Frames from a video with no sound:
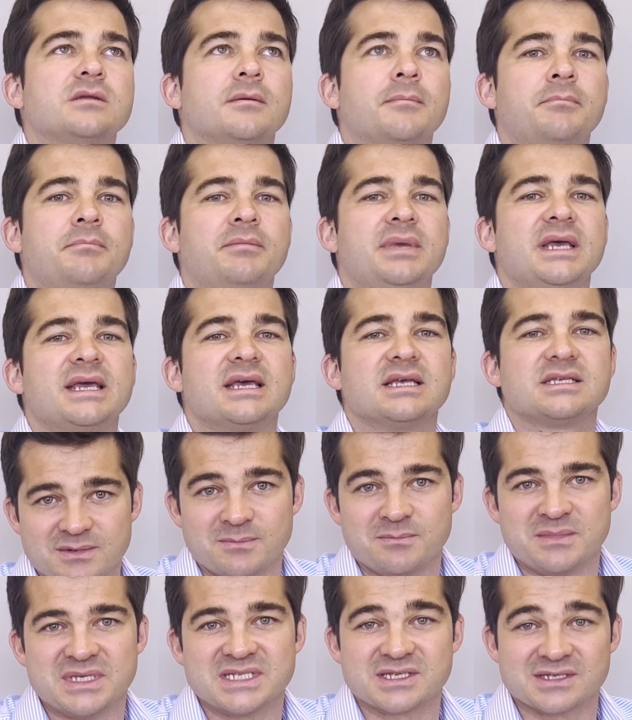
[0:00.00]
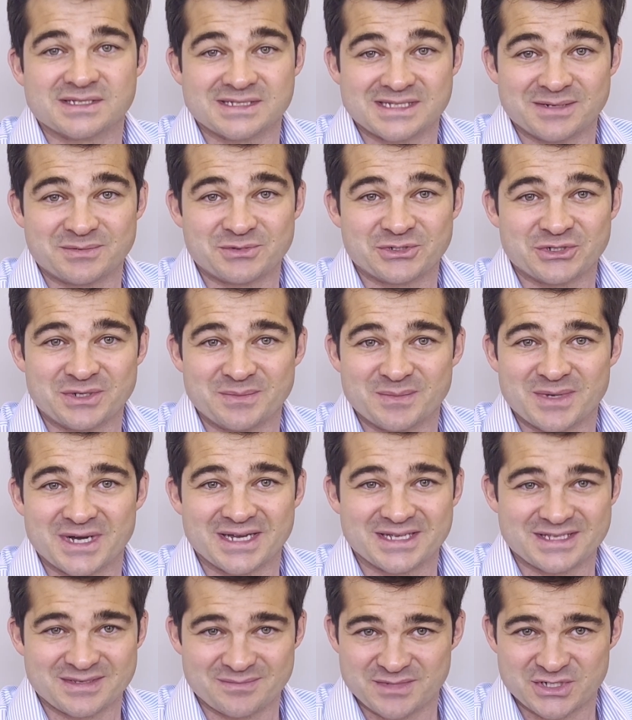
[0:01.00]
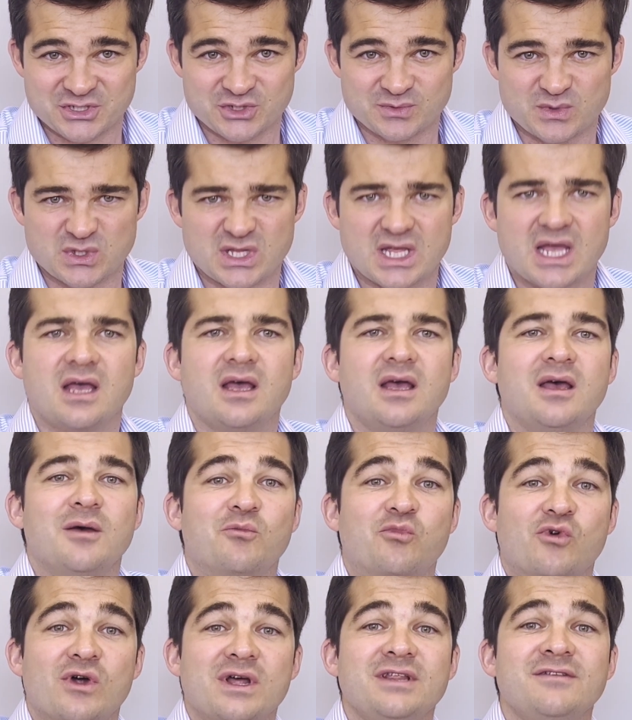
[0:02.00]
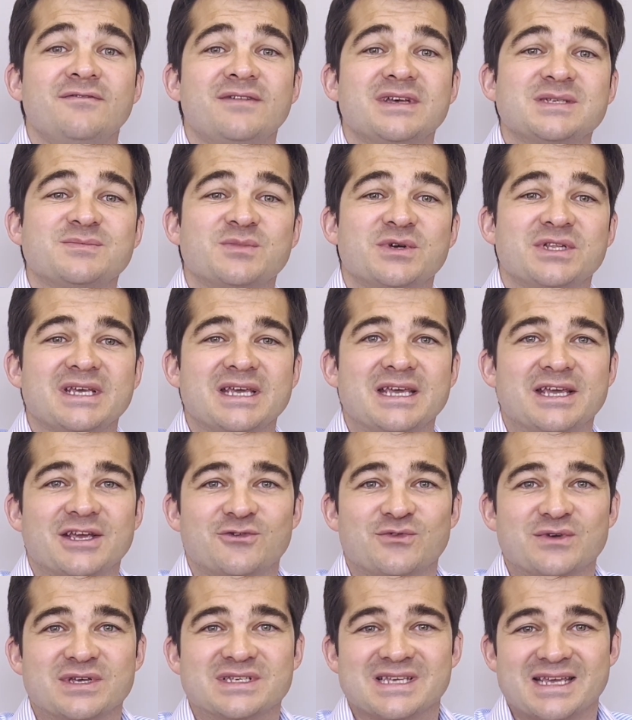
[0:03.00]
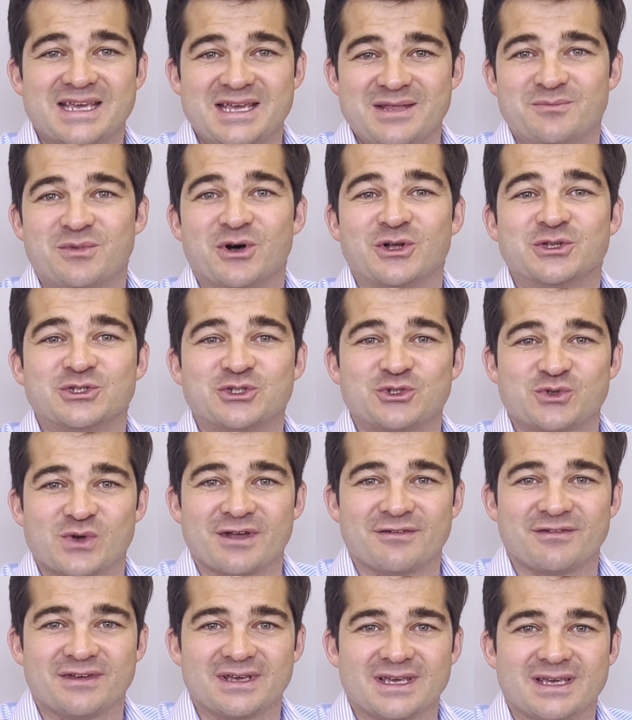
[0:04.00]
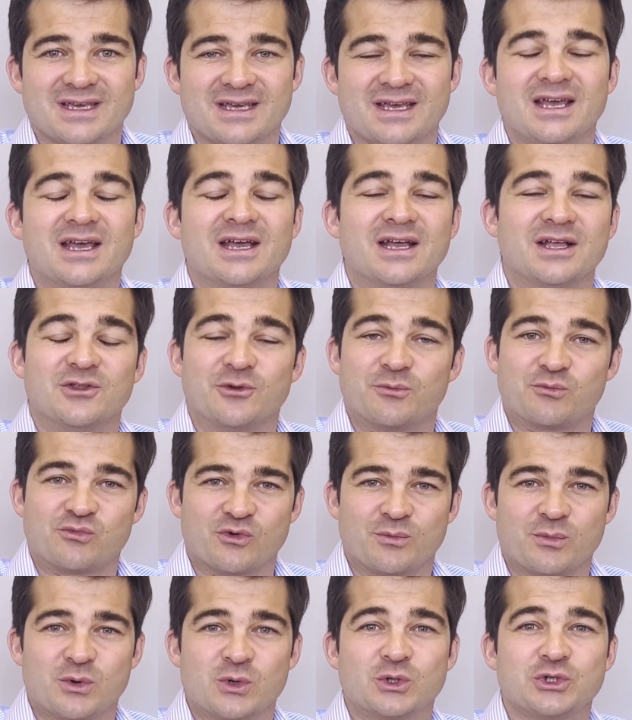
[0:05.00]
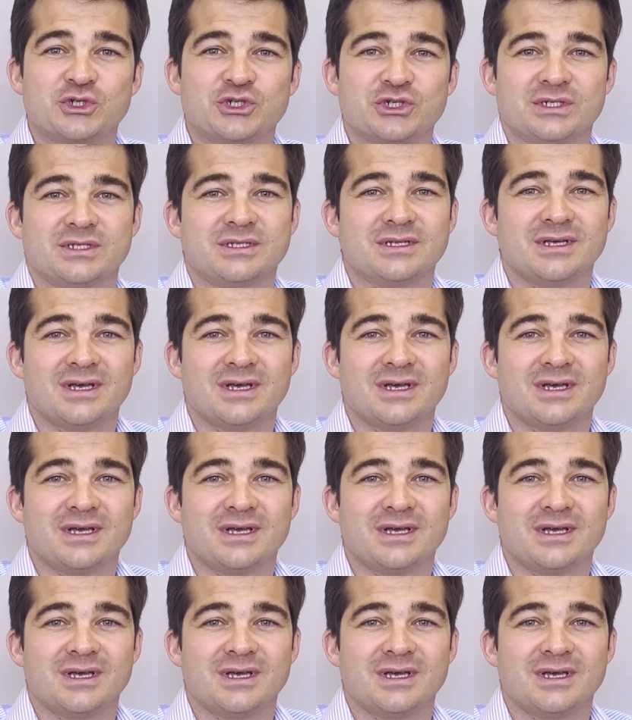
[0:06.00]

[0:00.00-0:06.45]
biggest misconception in marketing measurement. Brand investment increases inbound traffic, the proportion